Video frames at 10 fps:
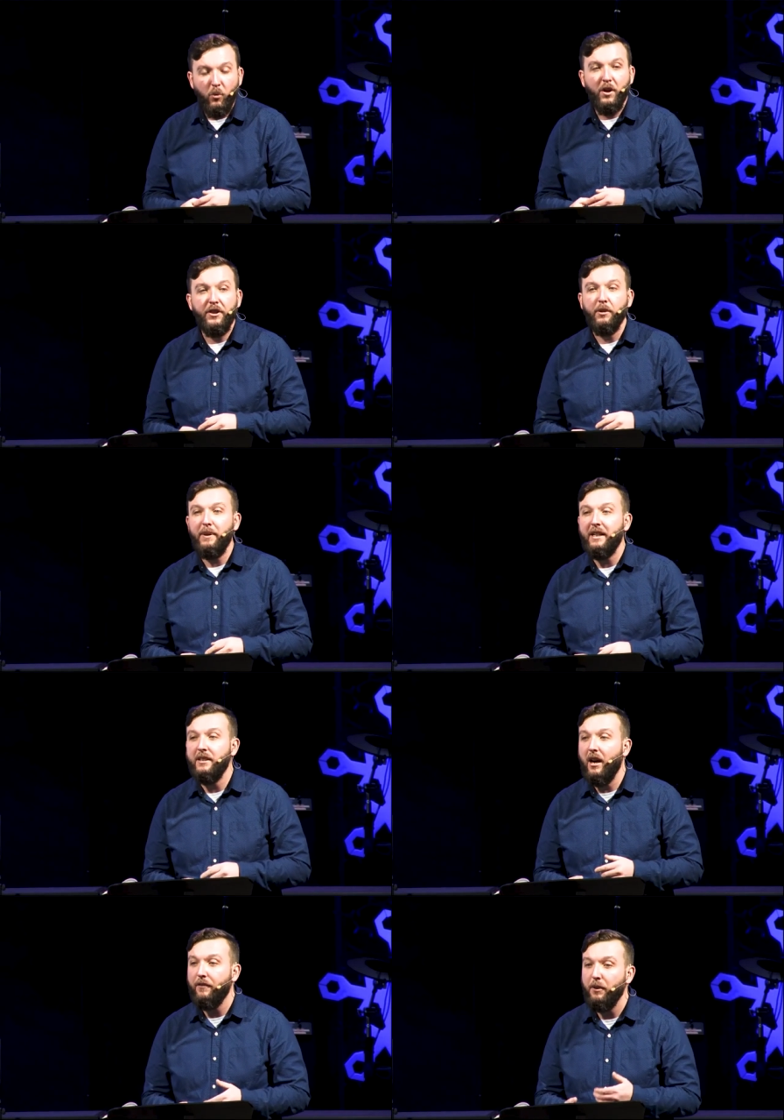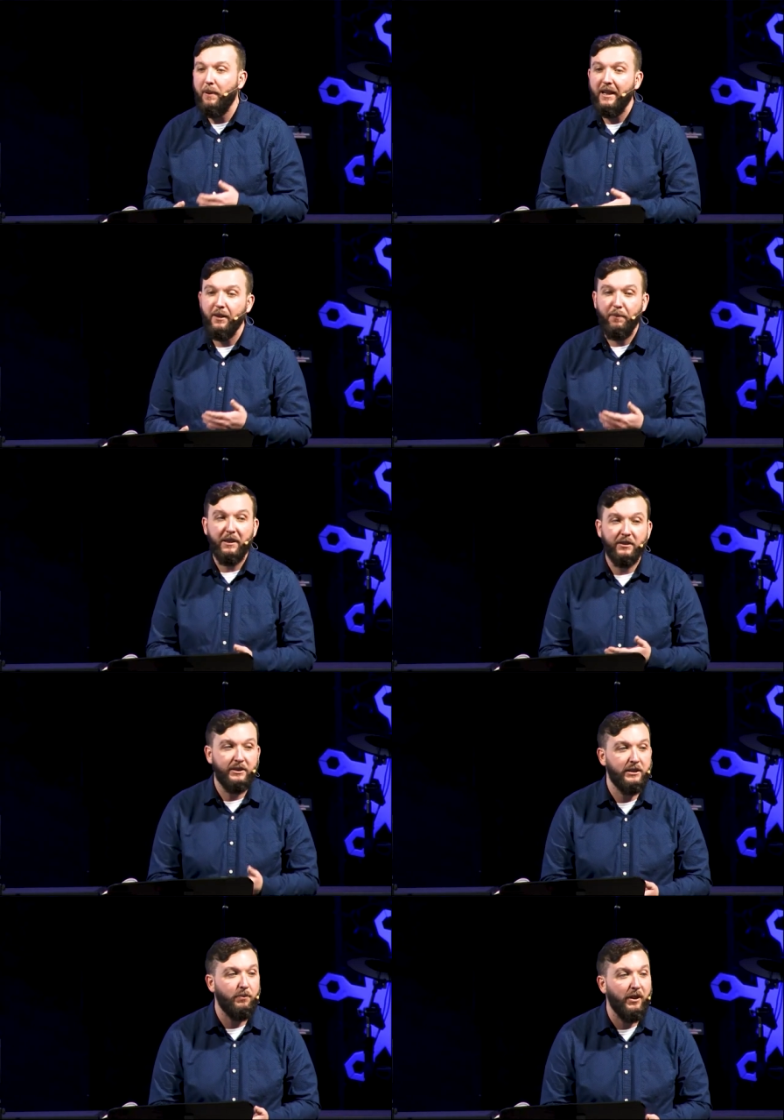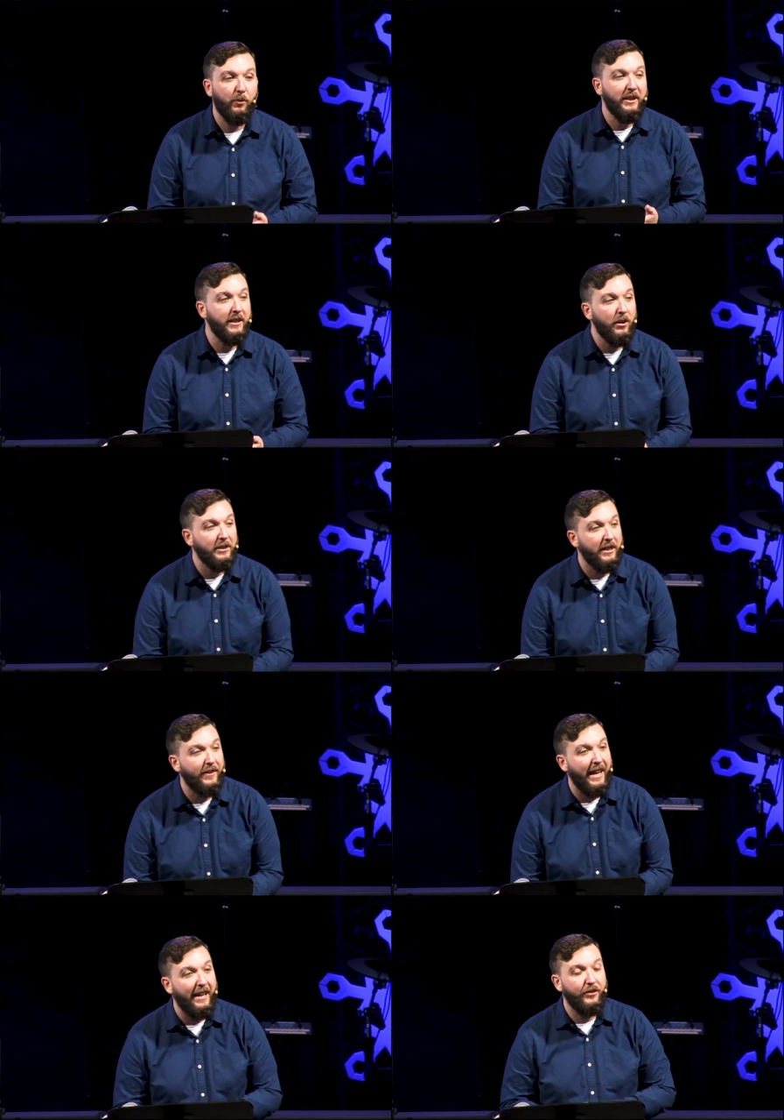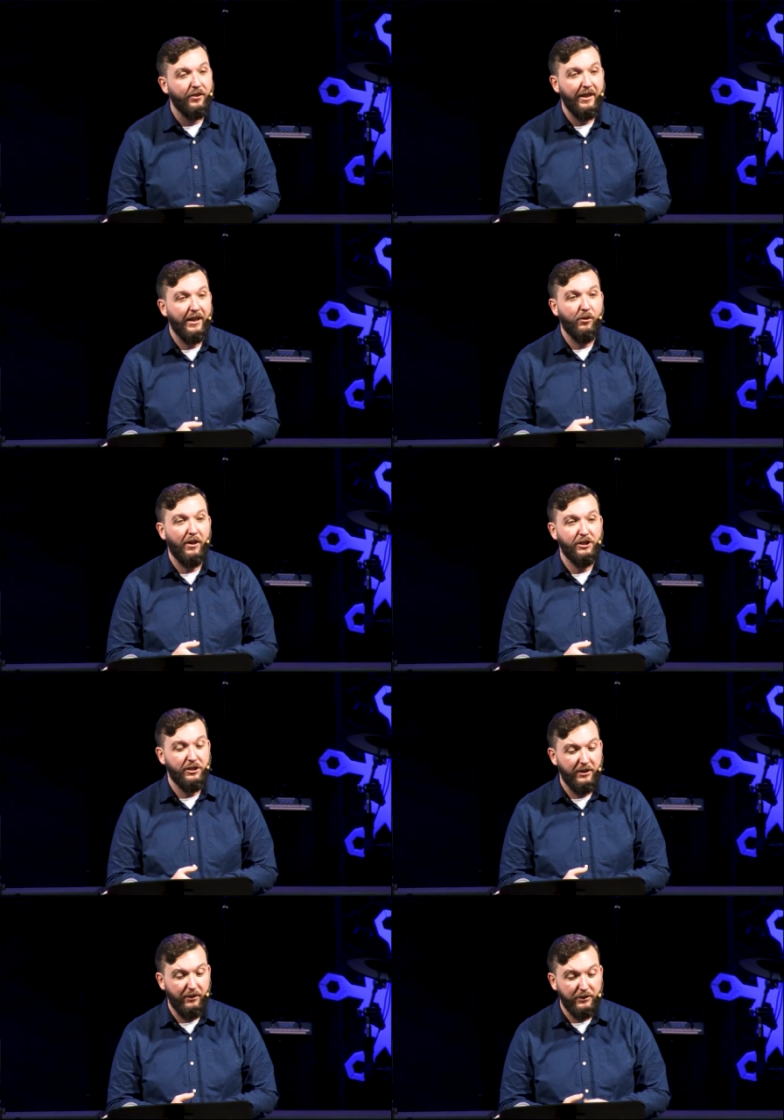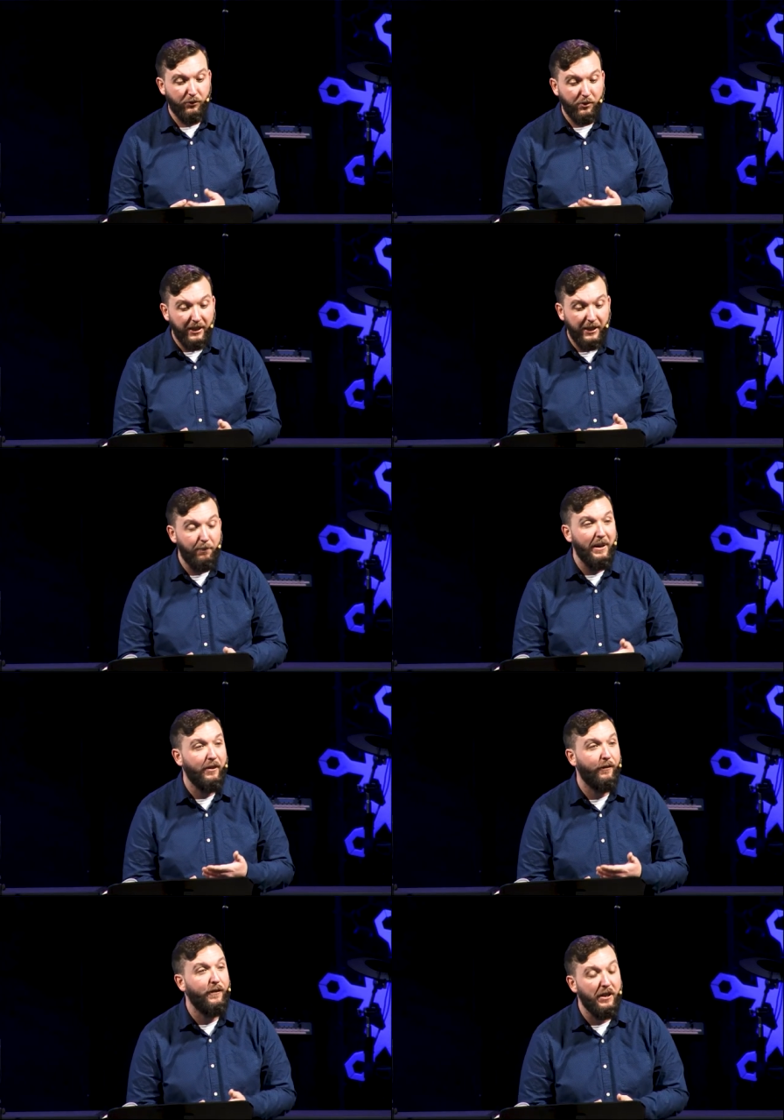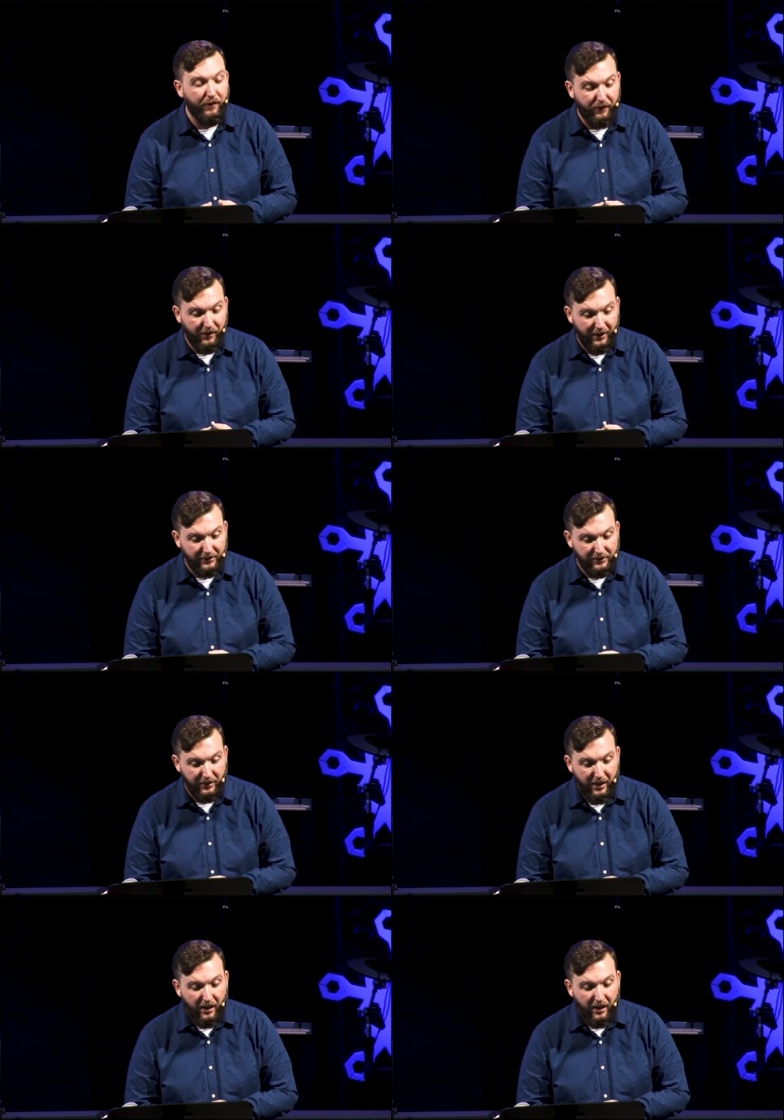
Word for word: Would there be enough to pay the bills this month? We didn't always have the answer to that question. It was a really big fear for us.